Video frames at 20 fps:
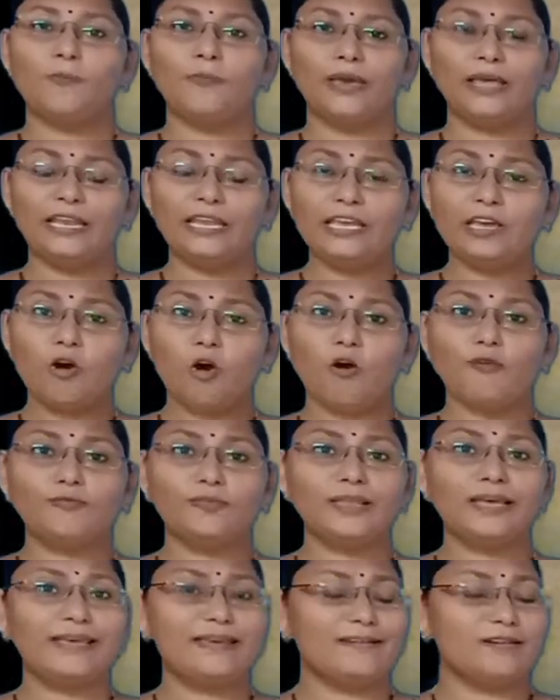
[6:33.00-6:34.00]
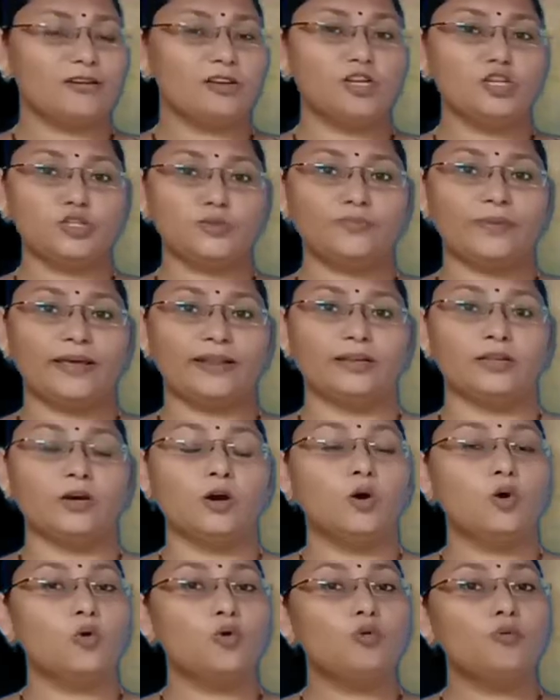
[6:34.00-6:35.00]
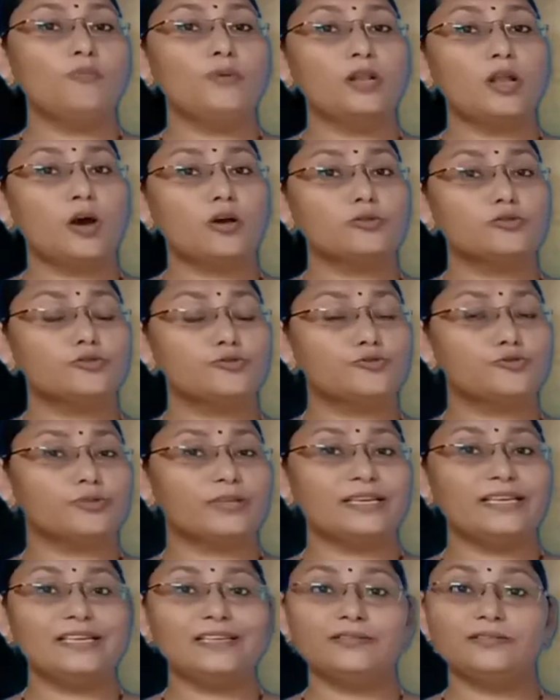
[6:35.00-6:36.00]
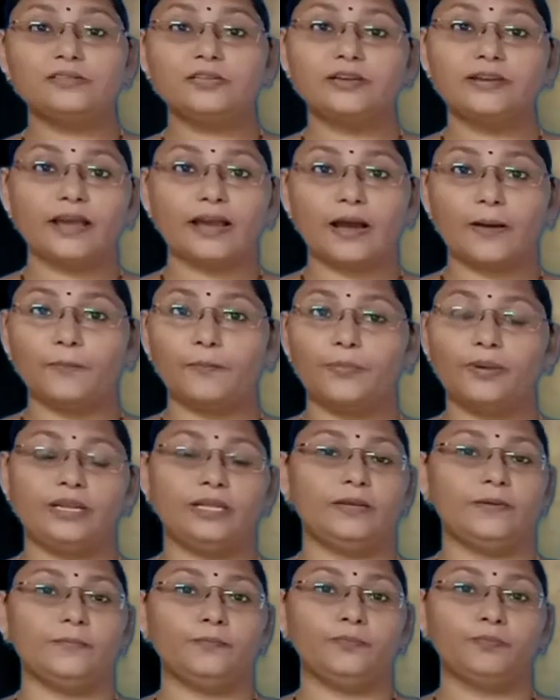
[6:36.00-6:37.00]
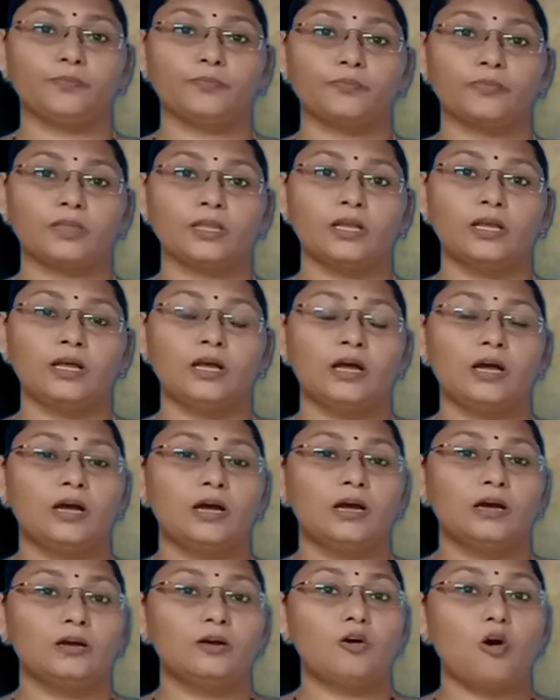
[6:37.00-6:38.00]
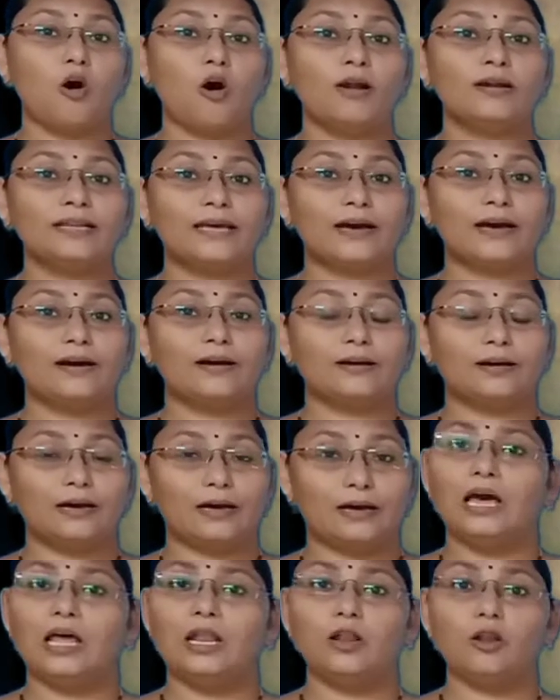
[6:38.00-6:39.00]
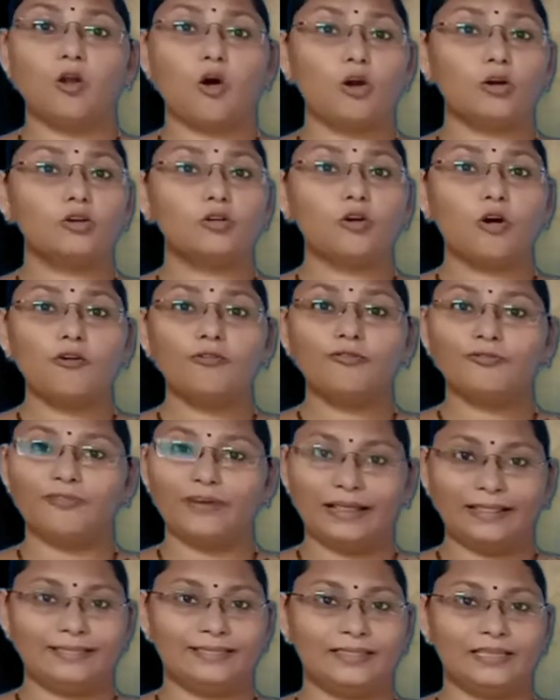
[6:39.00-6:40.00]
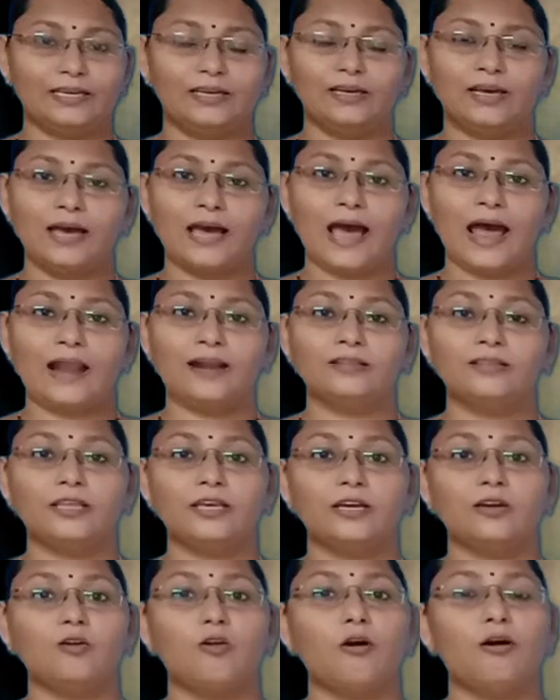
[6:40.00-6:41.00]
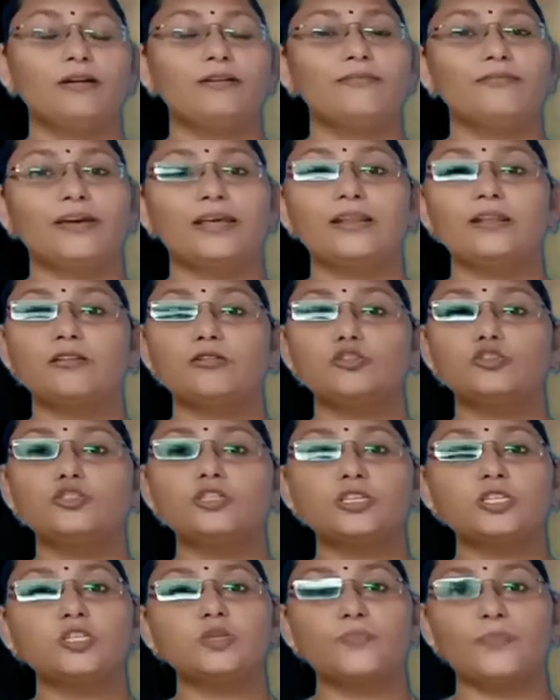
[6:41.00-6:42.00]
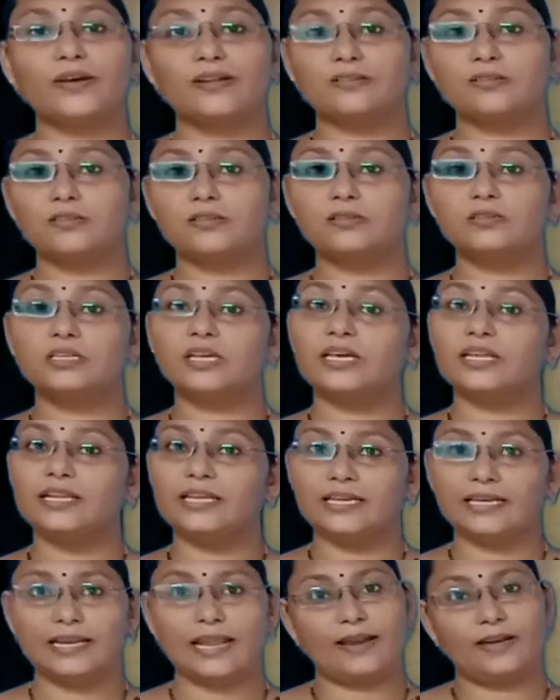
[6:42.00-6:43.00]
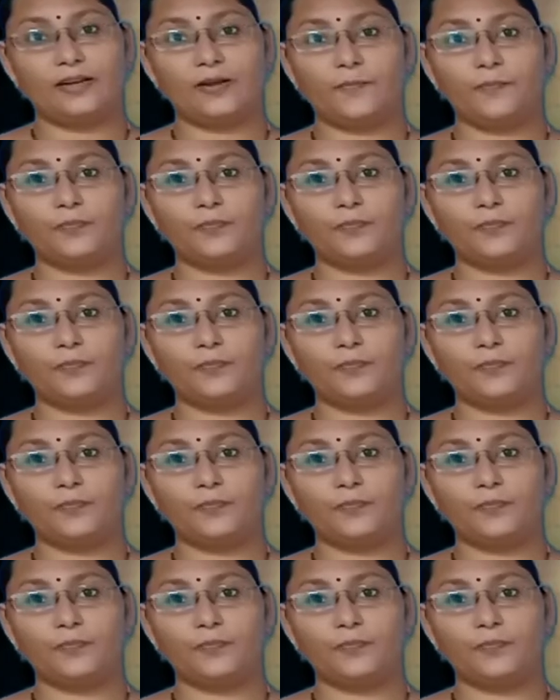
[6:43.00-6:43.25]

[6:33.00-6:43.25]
many of the Englishmen who belongs to the East India Company got a lot of wealth and they got very richest persons in England.